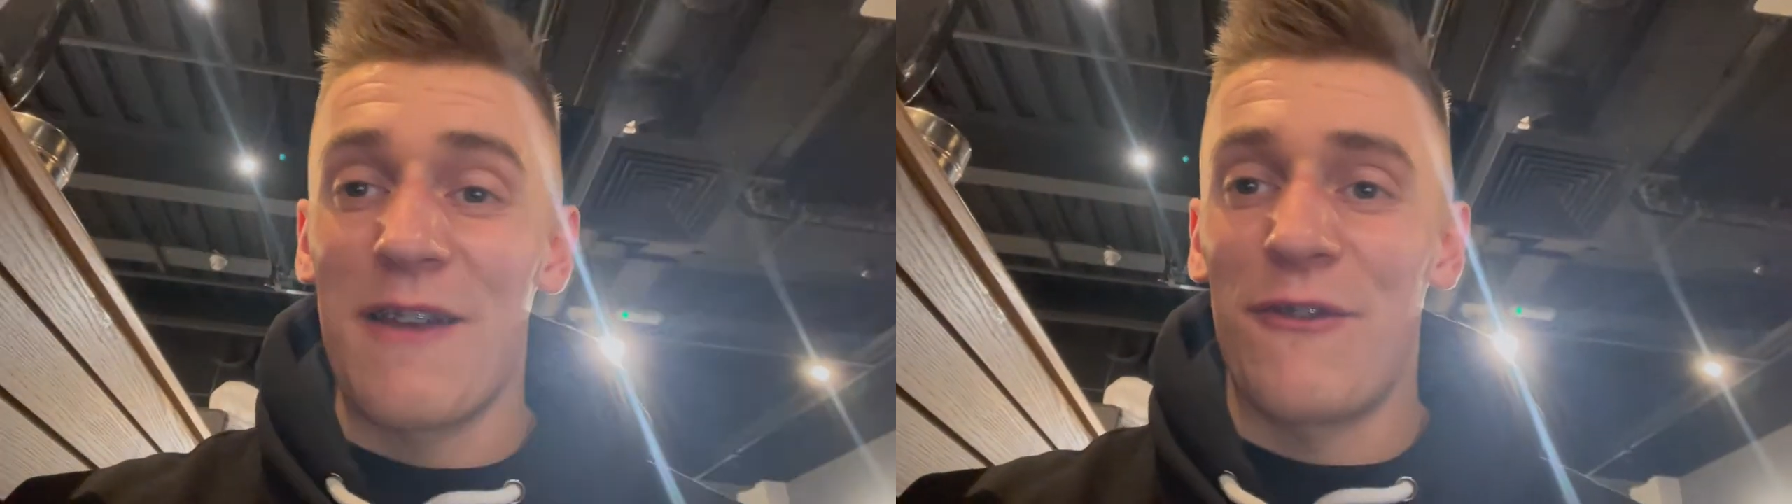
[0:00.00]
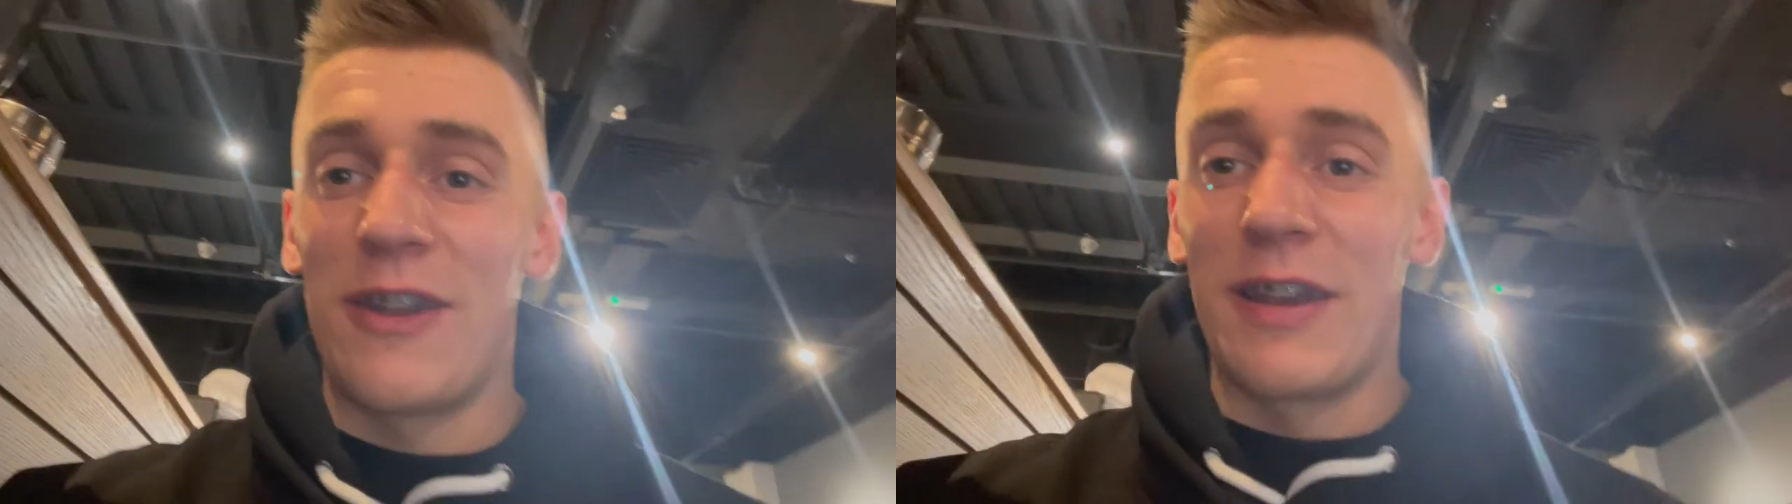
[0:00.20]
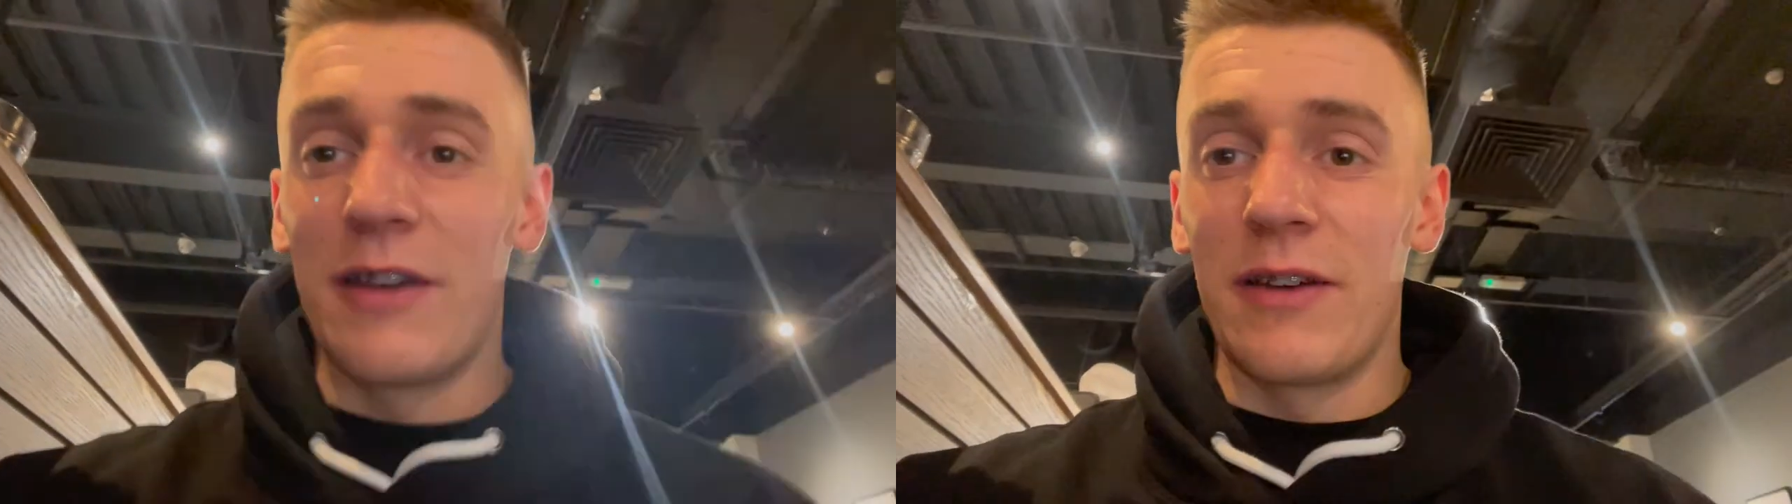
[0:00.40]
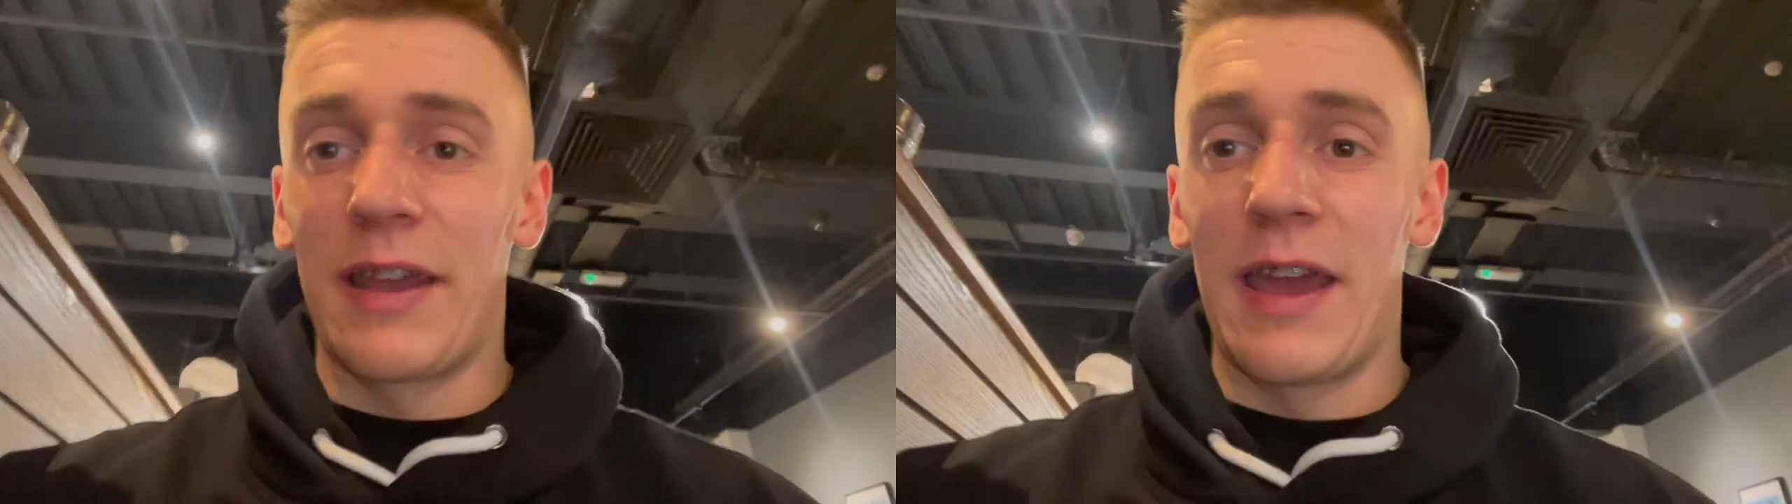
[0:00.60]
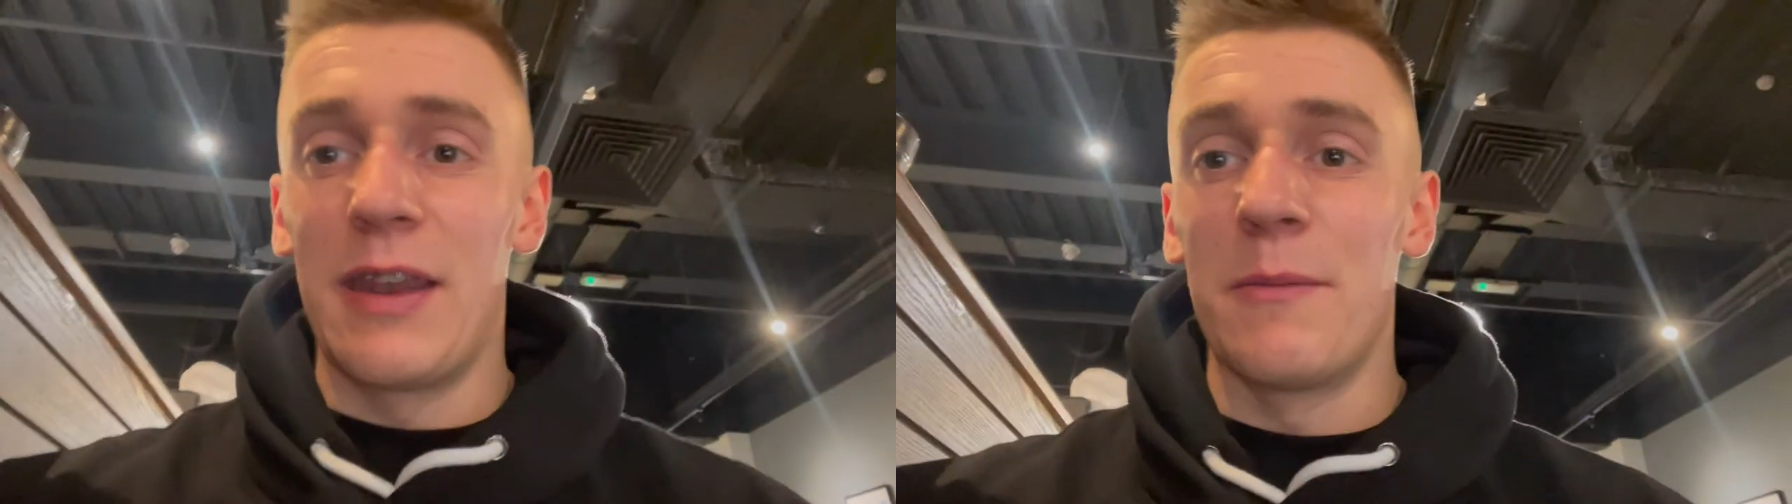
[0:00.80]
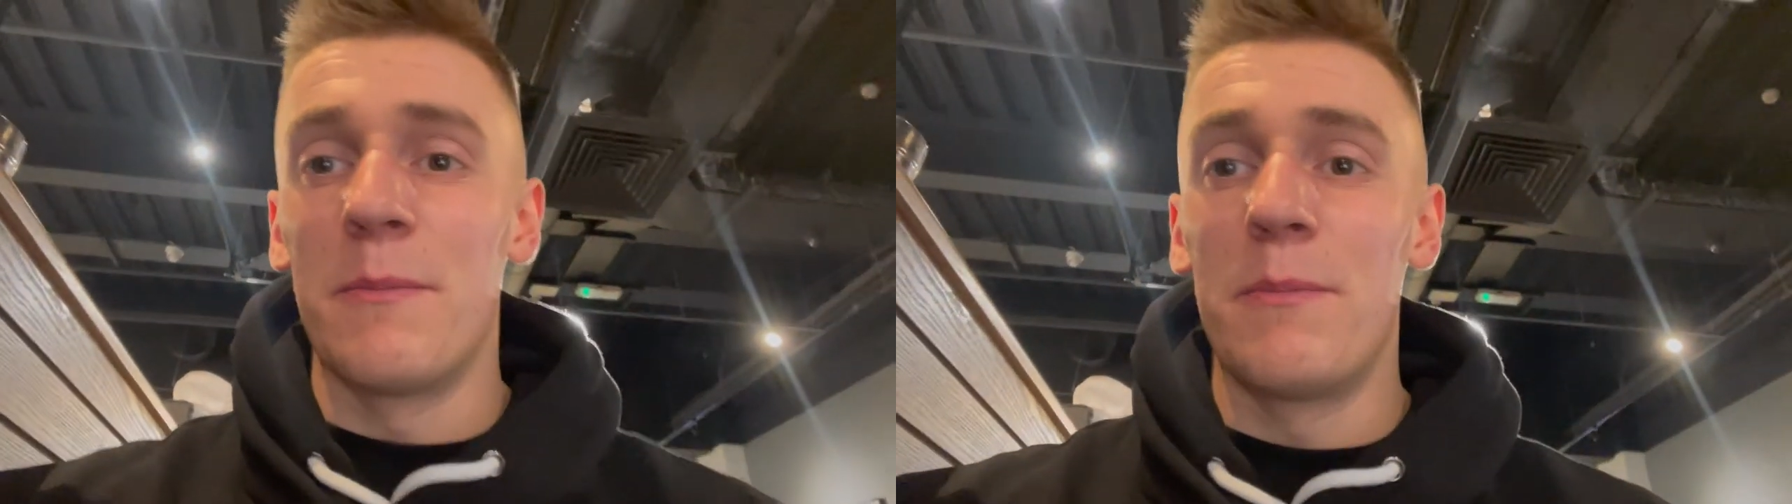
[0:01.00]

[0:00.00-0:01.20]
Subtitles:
flat out again,